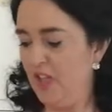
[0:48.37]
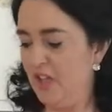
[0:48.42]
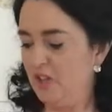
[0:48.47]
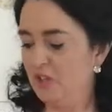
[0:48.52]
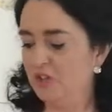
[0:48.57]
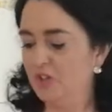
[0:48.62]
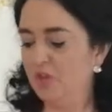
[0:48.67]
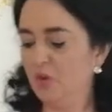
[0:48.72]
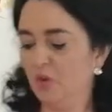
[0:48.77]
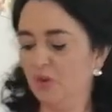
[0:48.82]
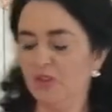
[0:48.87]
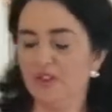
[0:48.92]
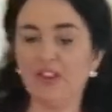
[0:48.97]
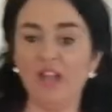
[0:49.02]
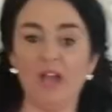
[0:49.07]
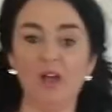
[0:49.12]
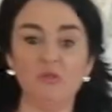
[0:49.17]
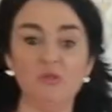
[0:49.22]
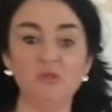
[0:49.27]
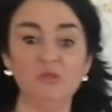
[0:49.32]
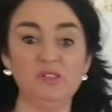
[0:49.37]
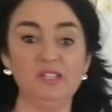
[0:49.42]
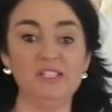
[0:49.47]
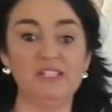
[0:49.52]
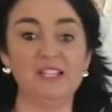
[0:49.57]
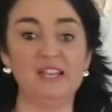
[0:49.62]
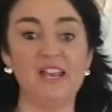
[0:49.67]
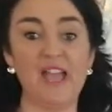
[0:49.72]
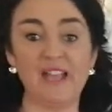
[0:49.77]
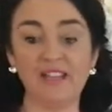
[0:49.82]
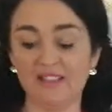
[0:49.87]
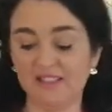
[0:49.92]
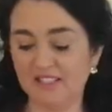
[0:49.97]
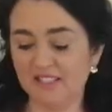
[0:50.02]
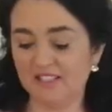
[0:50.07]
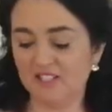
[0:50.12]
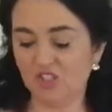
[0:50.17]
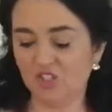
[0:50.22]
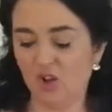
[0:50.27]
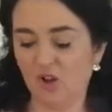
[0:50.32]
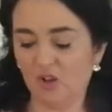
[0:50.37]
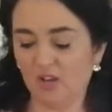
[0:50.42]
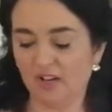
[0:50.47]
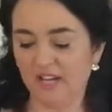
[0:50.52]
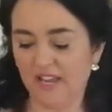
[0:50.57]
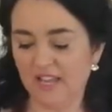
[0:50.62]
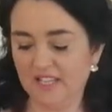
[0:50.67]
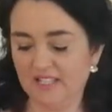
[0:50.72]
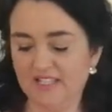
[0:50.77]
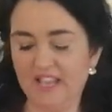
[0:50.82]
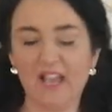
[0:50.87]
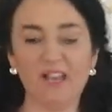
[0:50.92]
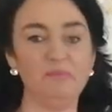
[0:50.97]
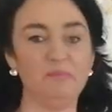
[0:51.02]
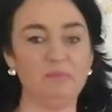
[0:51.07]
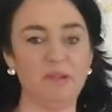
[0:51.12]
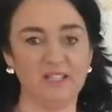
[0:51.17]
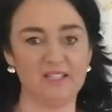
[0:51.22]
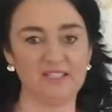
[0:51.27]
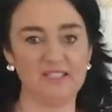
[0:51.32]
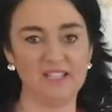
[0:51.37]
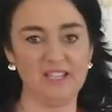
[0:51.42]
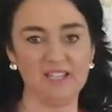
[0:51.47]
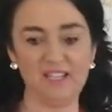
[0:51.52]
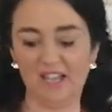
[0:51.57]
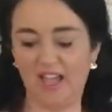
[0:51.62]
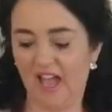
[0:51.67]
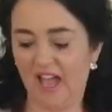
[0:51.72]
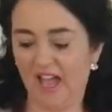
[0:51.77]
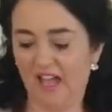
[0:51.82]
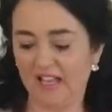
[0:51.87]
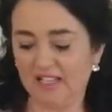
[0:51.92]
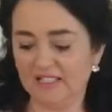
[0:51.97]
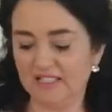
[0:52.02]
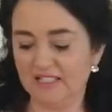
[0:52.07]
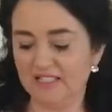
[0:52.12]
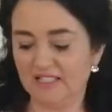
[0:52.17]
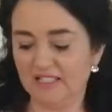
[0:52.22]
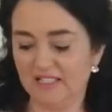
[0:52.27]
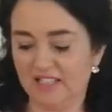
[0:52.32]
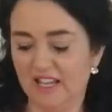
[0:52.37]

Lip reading: So now you need to let this chocolate and butter and